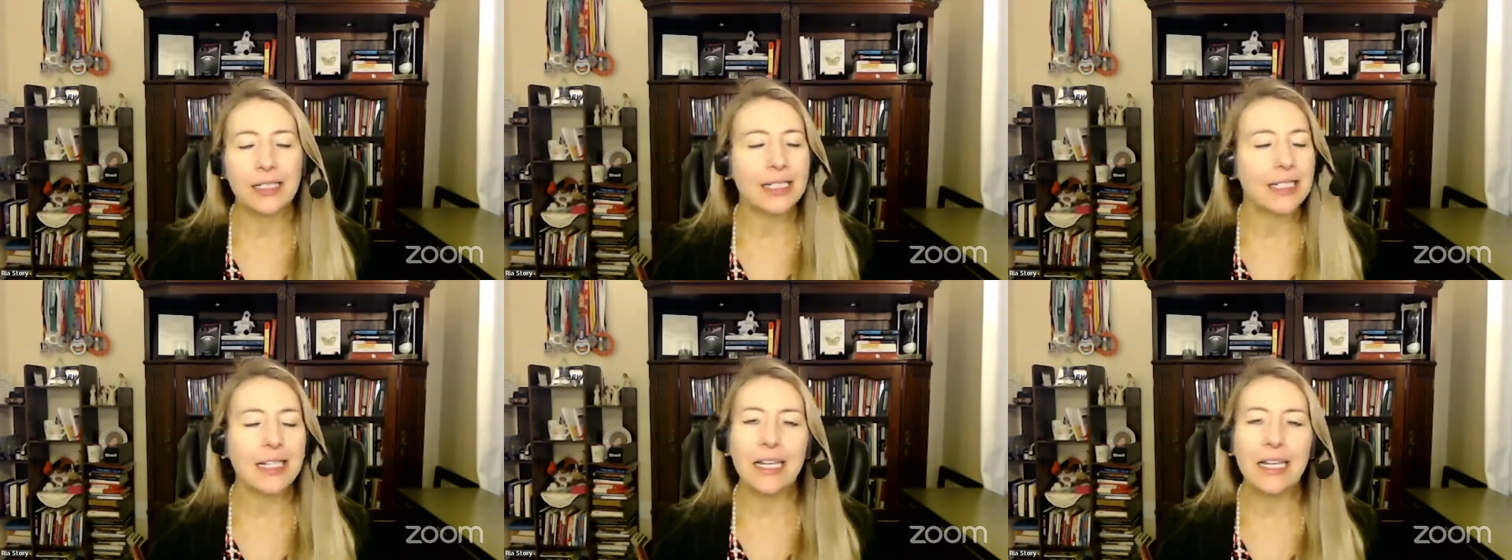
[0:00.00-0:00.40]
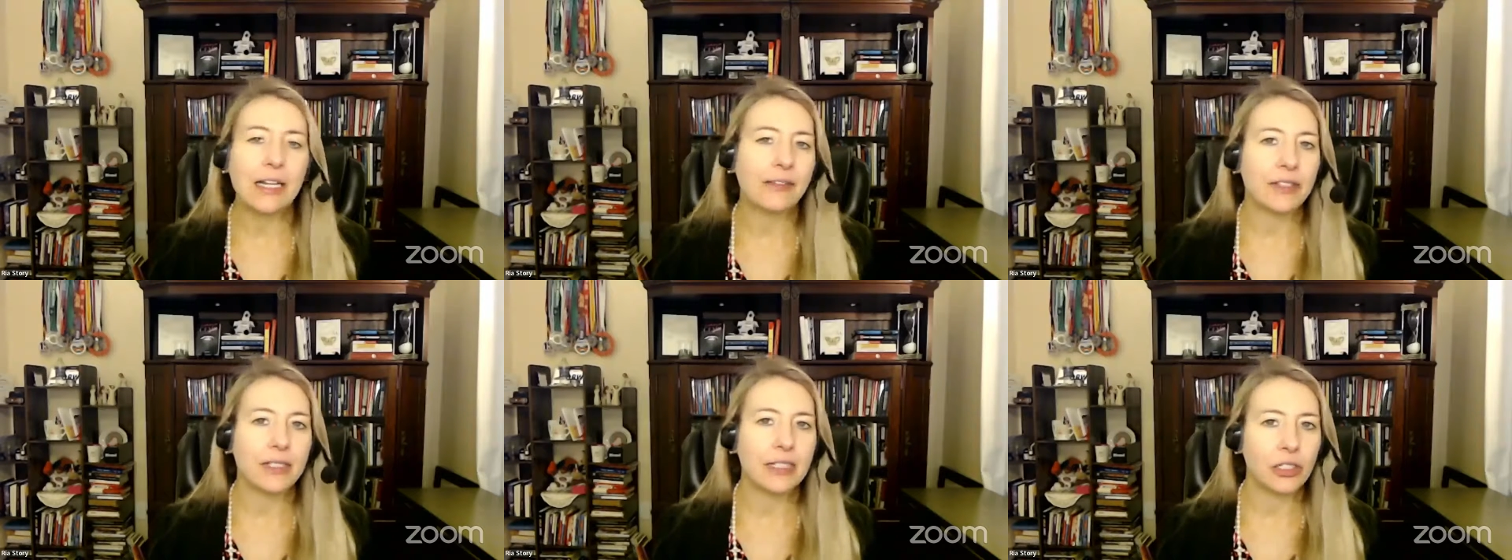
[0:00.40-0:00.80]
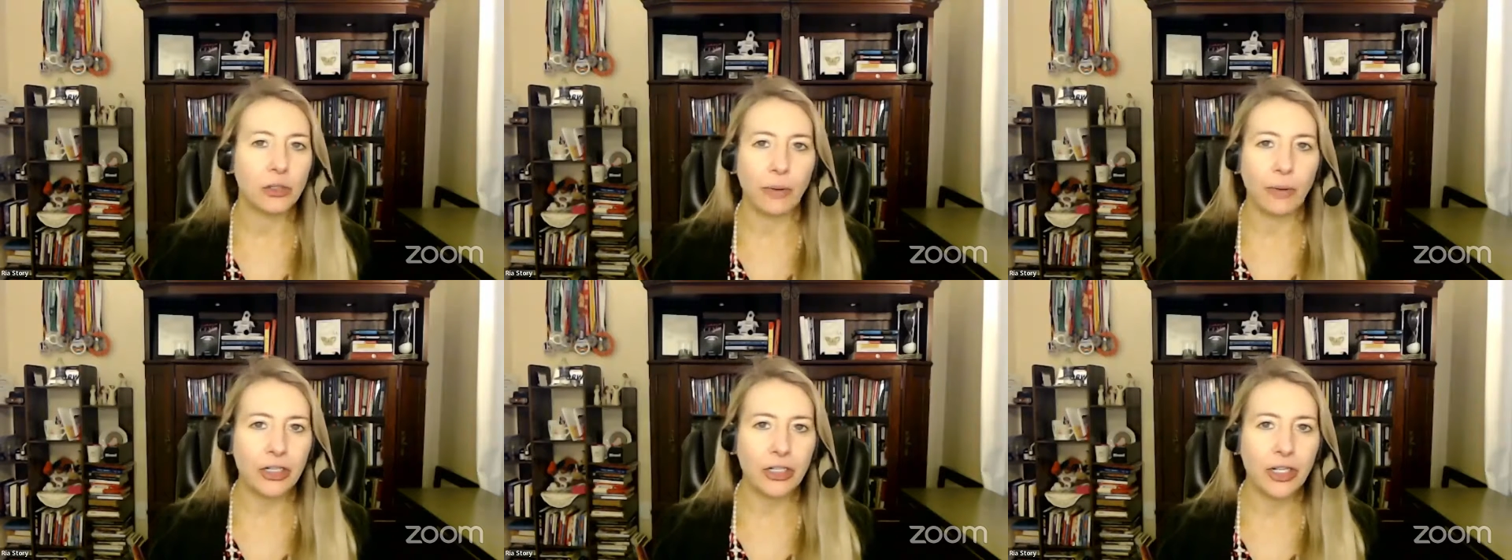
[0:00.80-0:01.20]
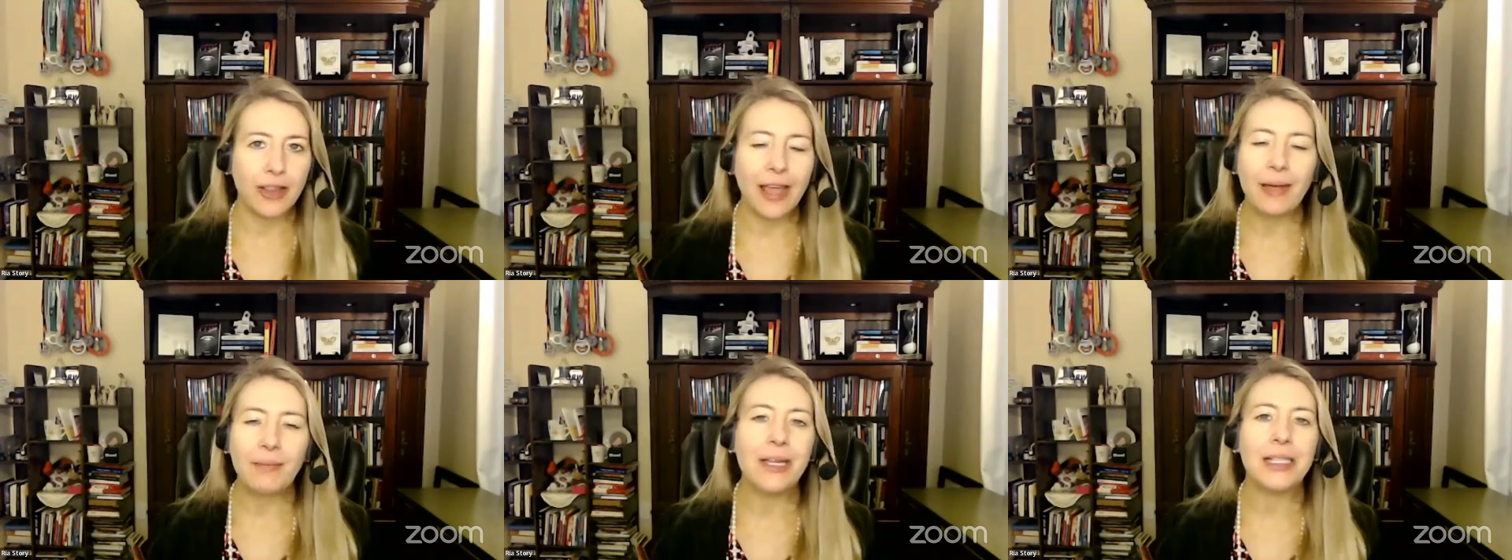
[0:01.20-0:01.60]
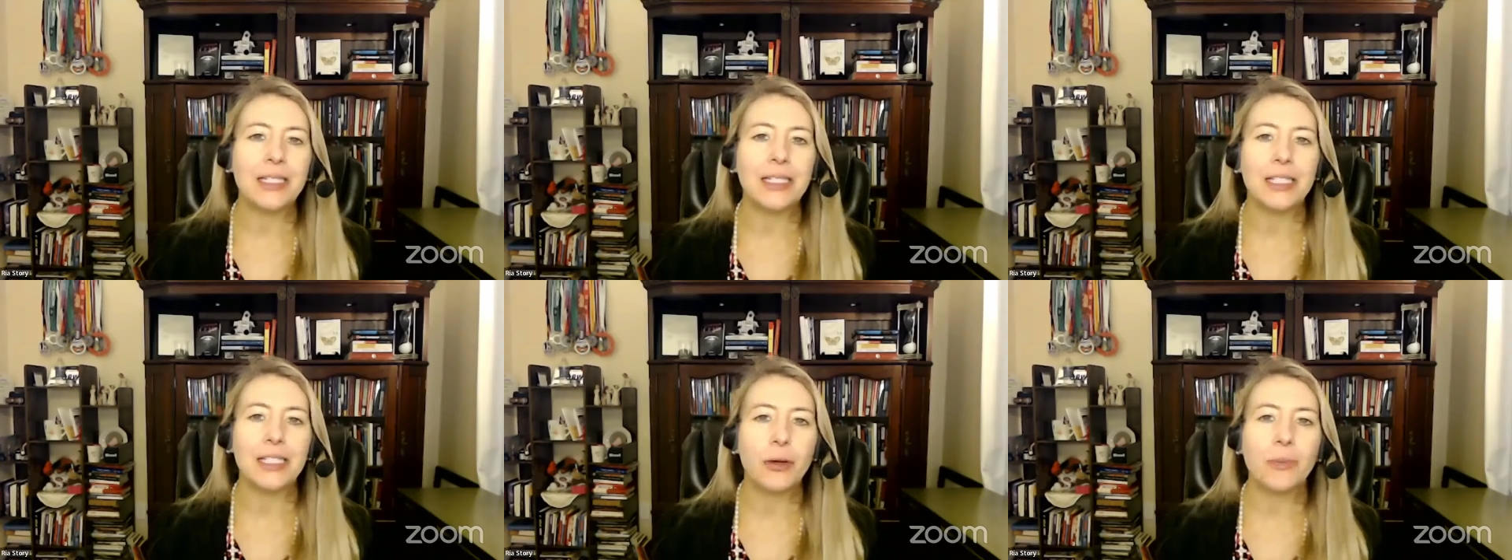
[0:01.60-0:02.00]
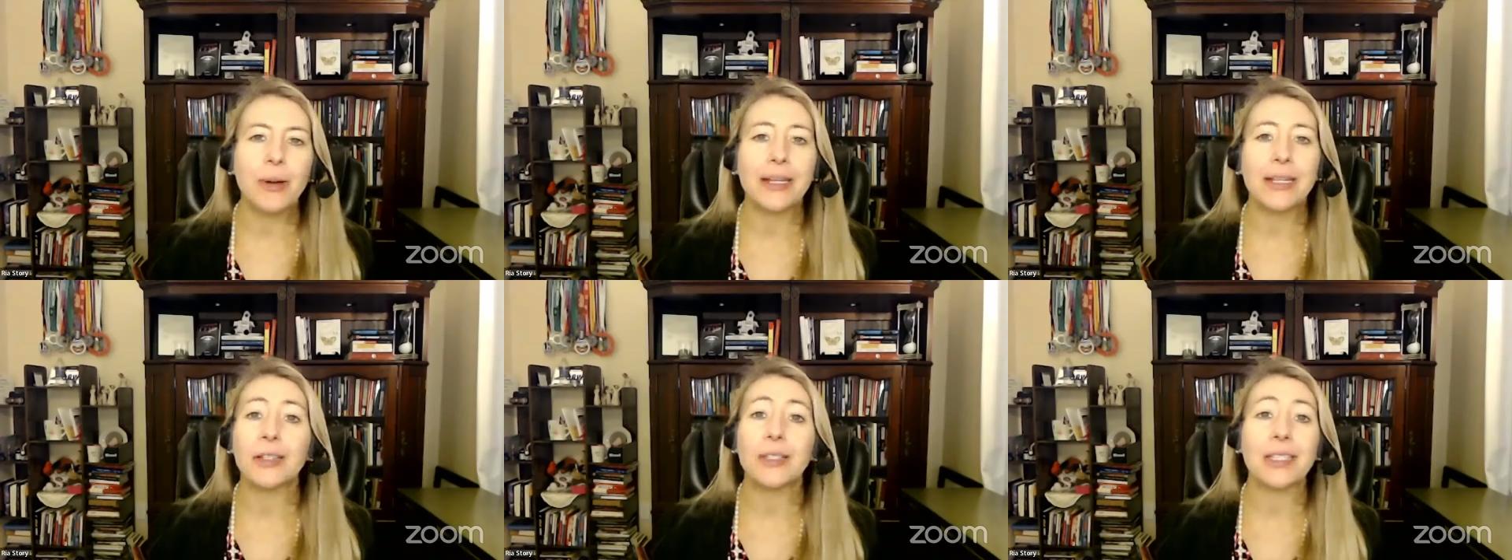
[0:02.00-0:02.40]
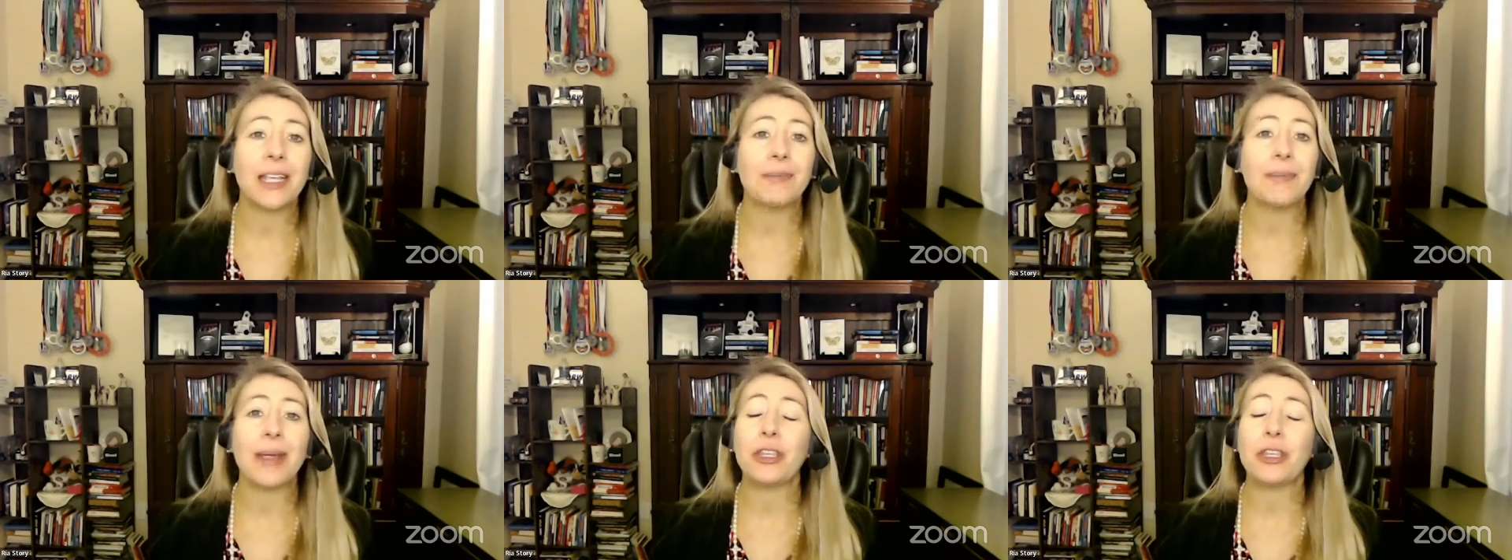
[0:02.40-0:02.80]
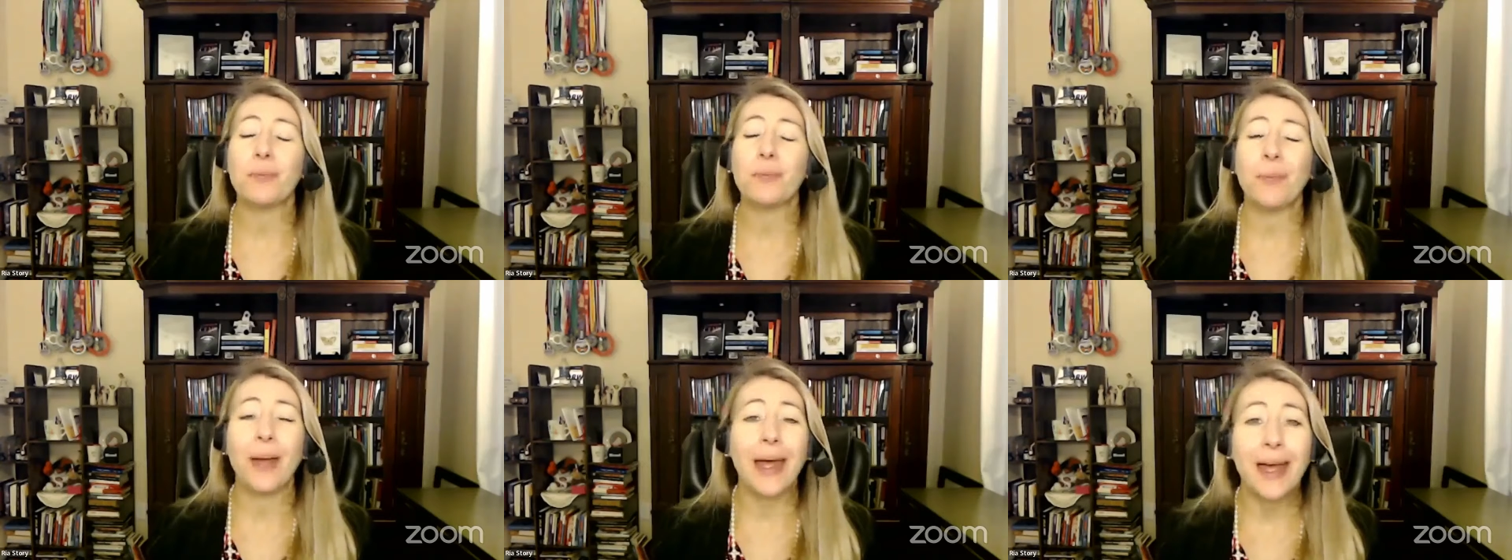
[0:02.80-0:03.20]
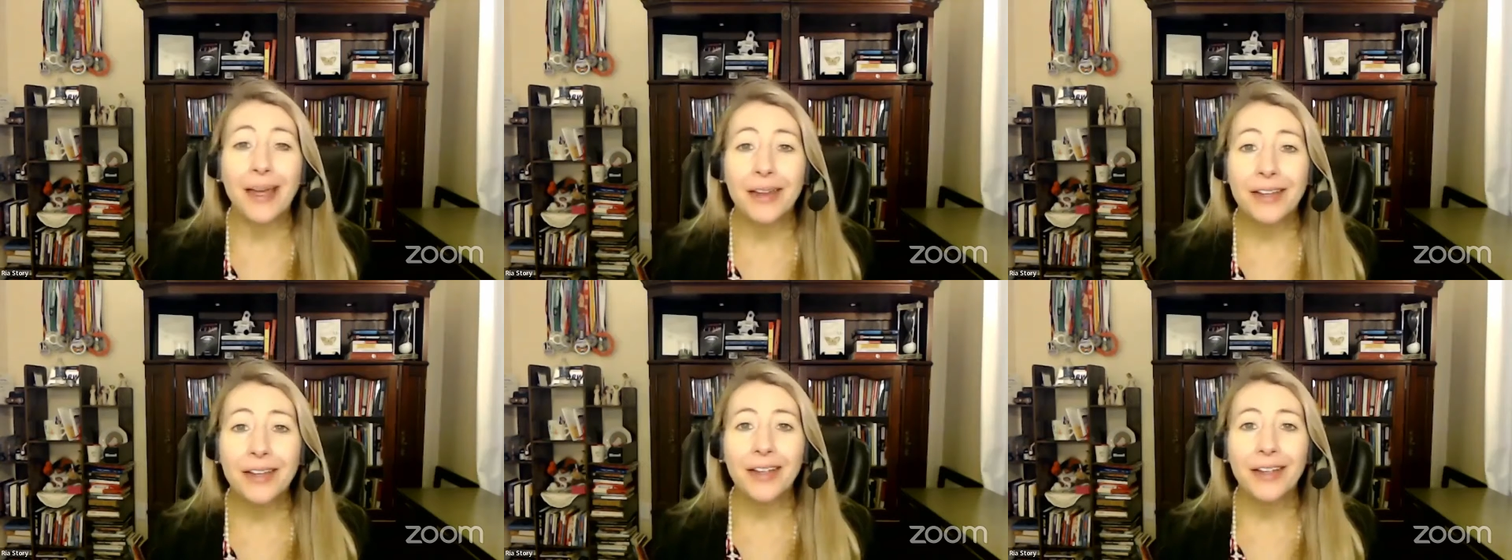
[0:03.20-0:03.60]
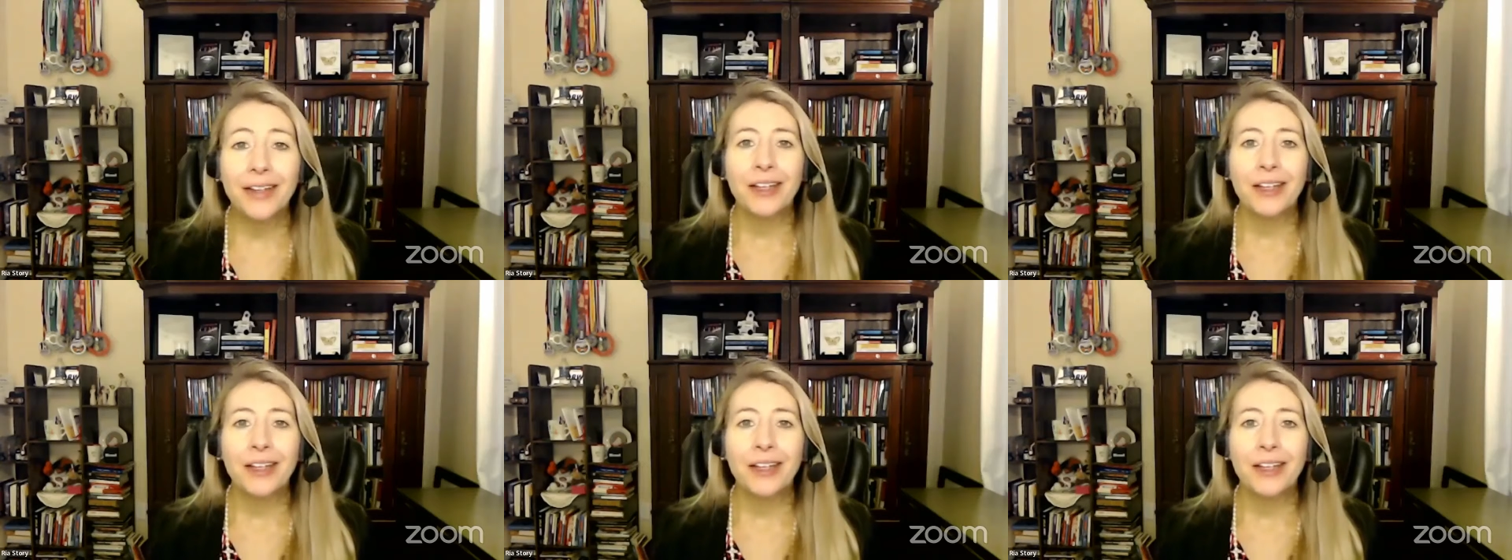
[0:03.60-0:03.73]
to any given situation, that means that nobody else can make you mad.